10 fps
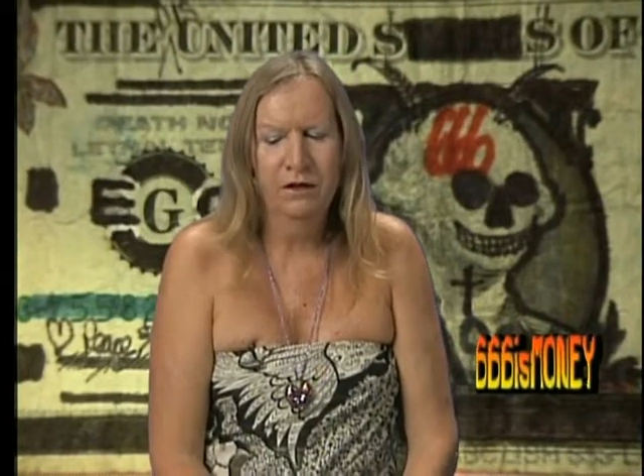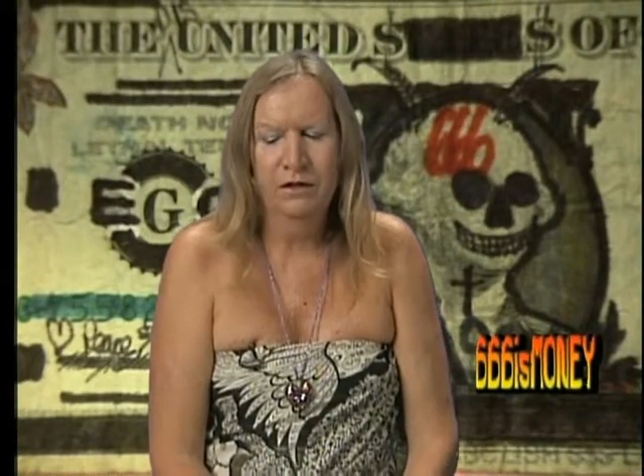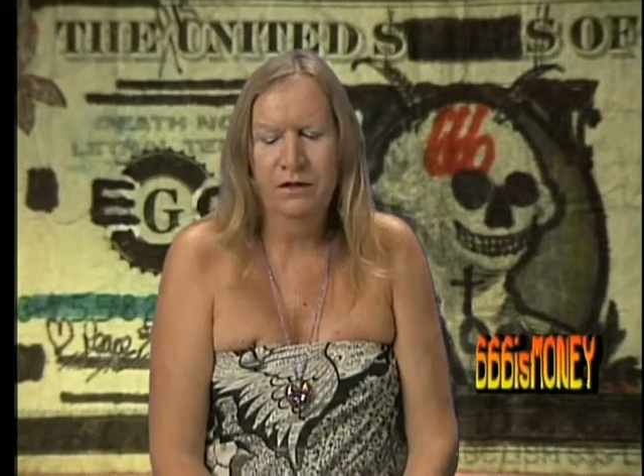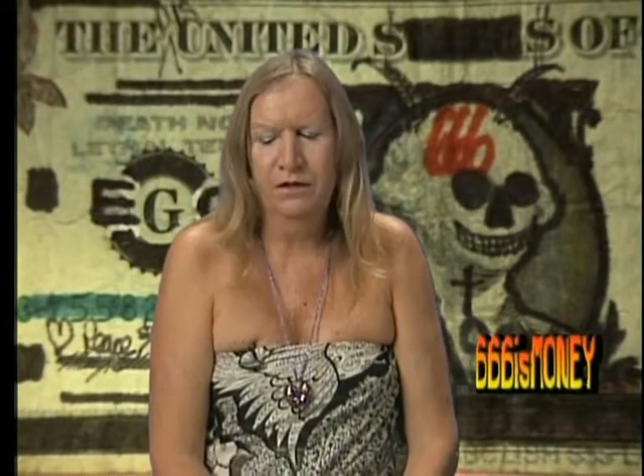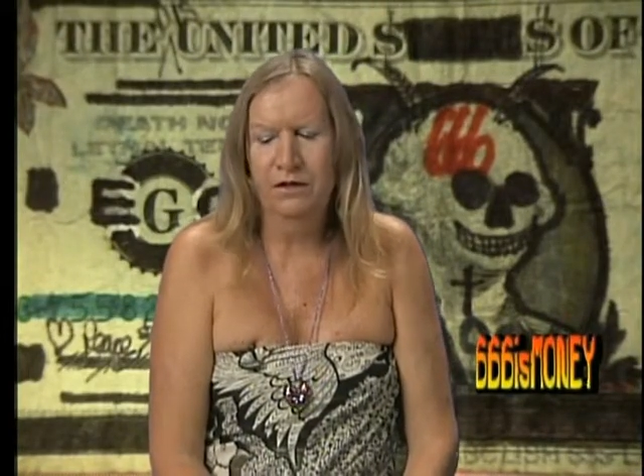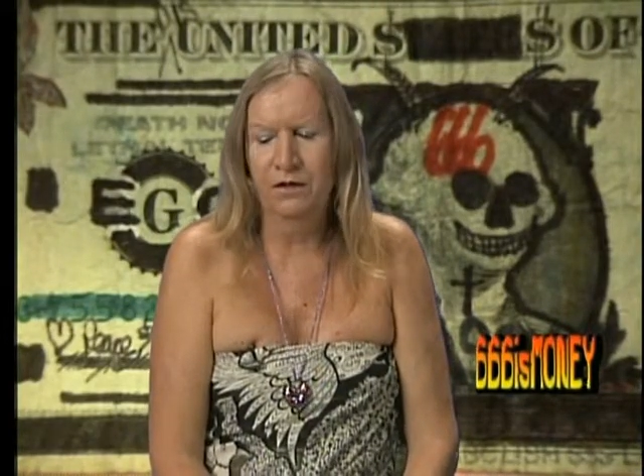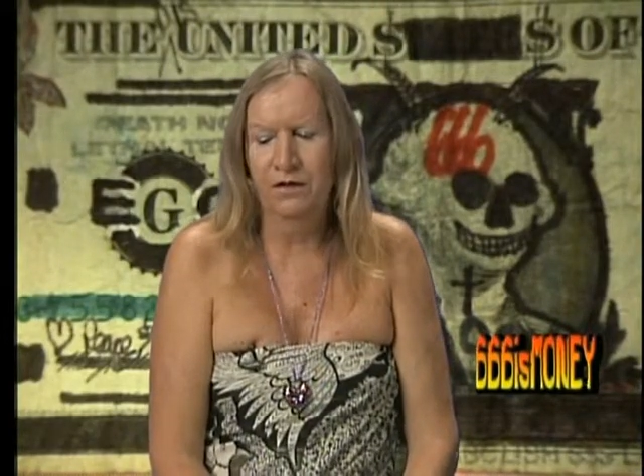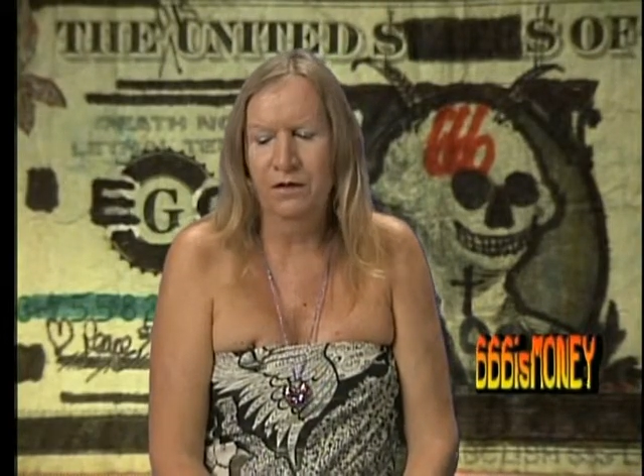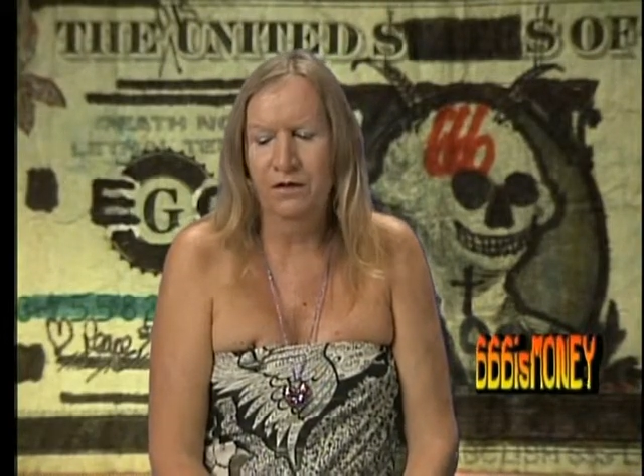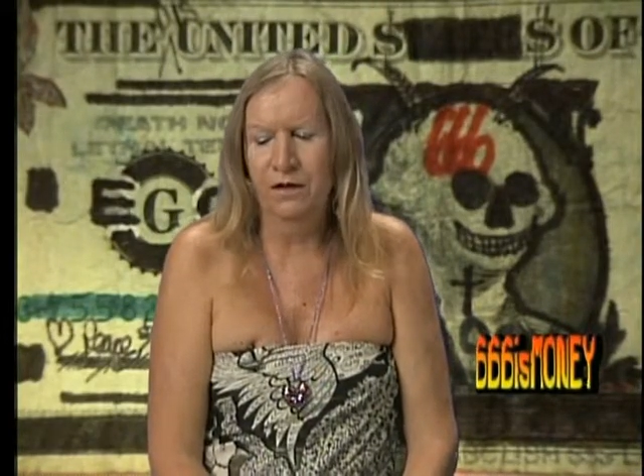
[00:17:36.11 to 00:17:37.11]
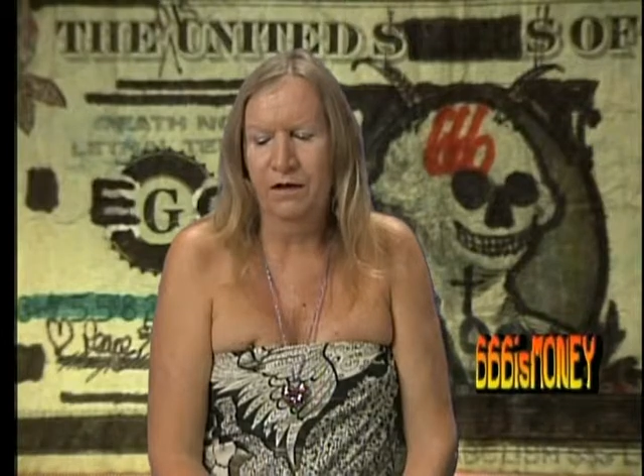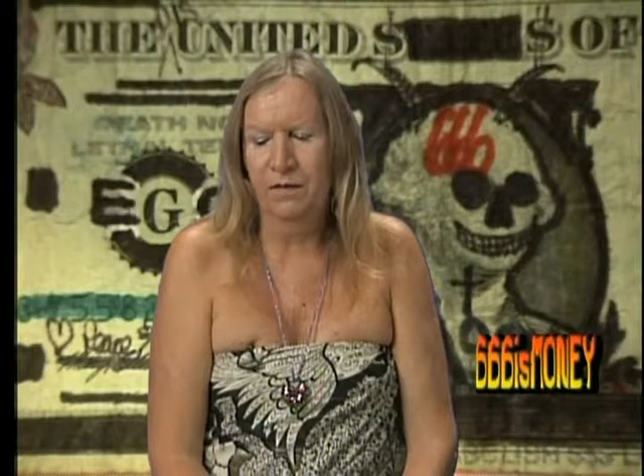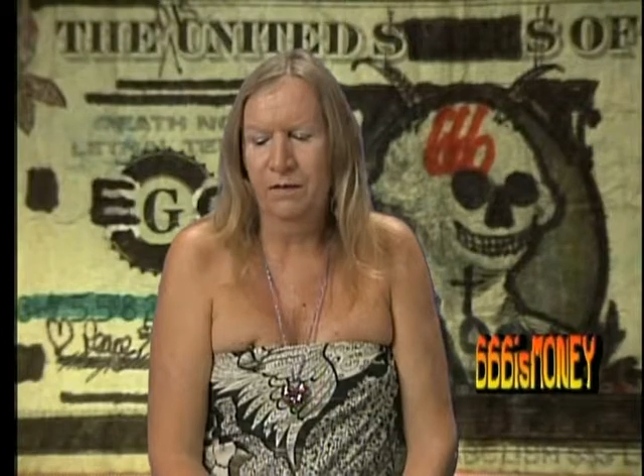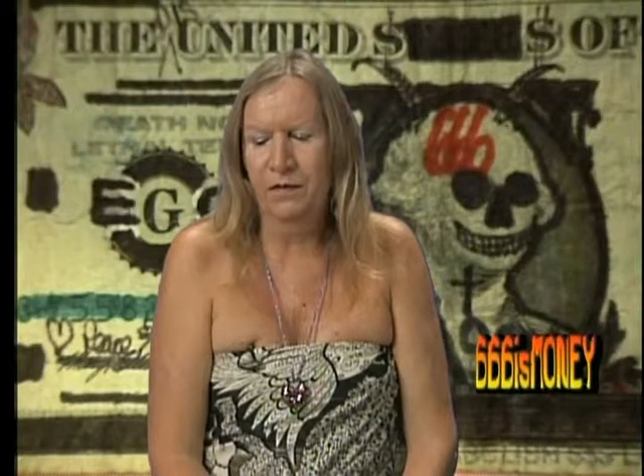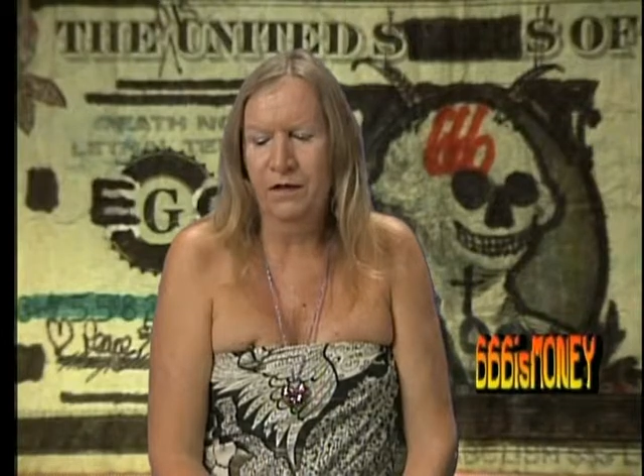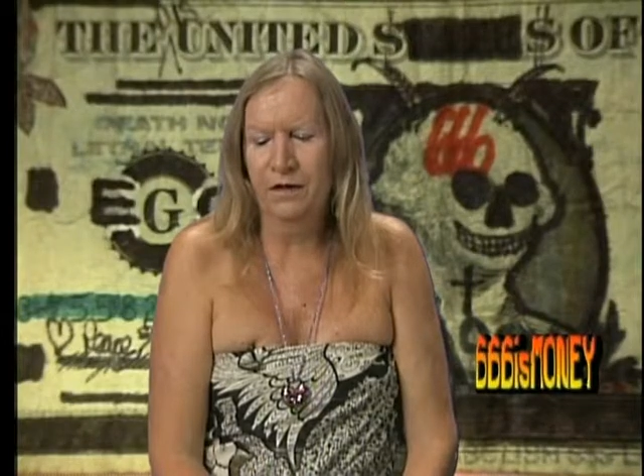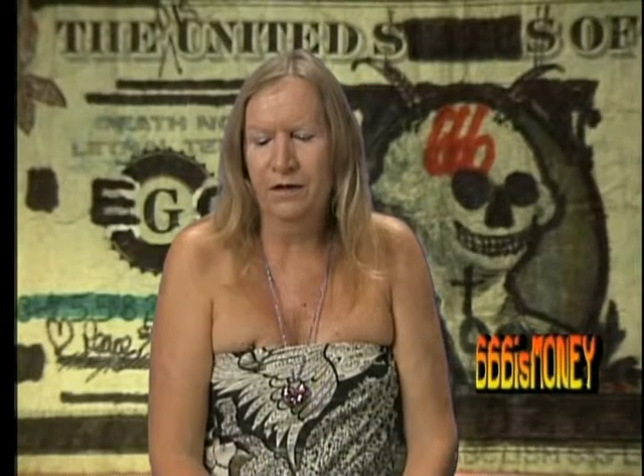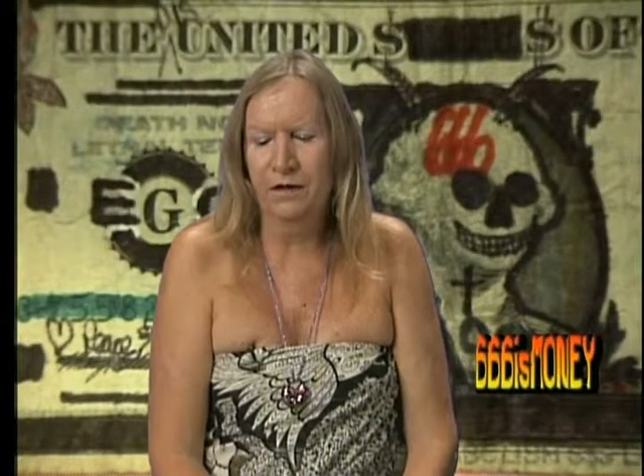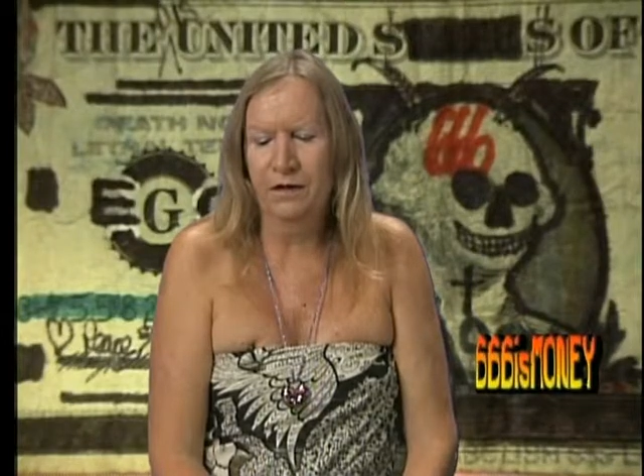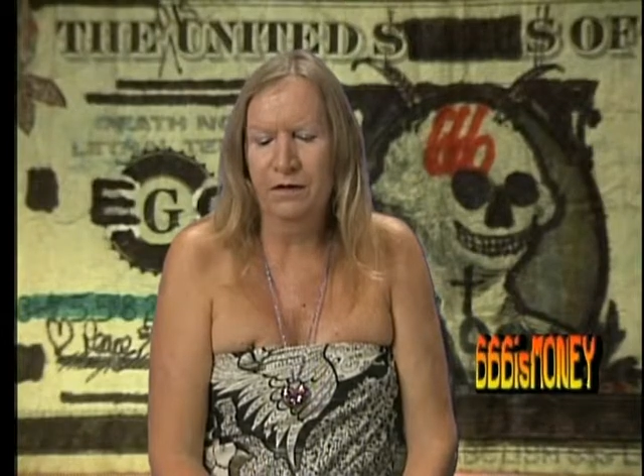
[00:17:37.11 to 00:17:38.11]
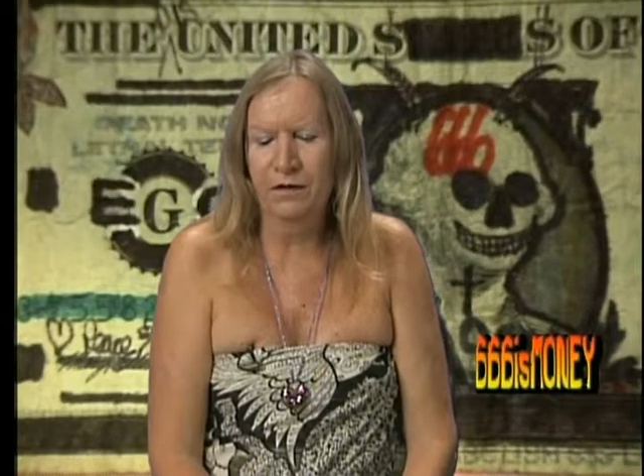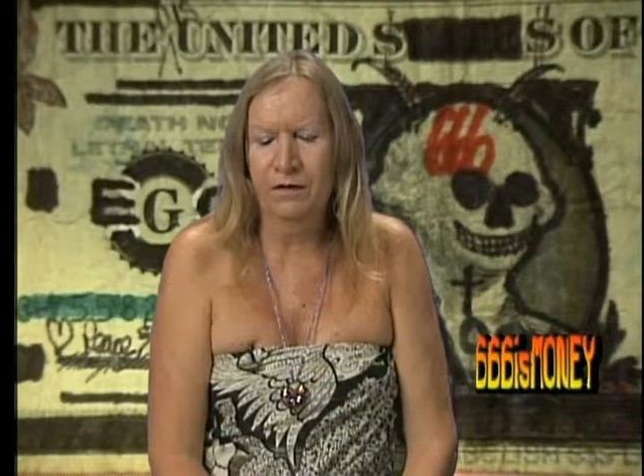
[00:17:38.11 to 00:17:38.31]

So um, you know there